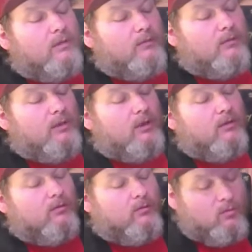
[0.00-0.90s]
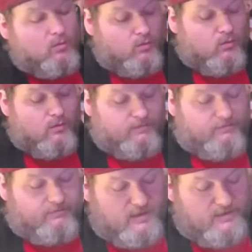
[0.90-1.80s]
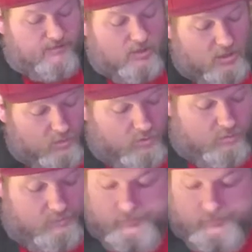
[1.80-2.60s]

There we go, 150.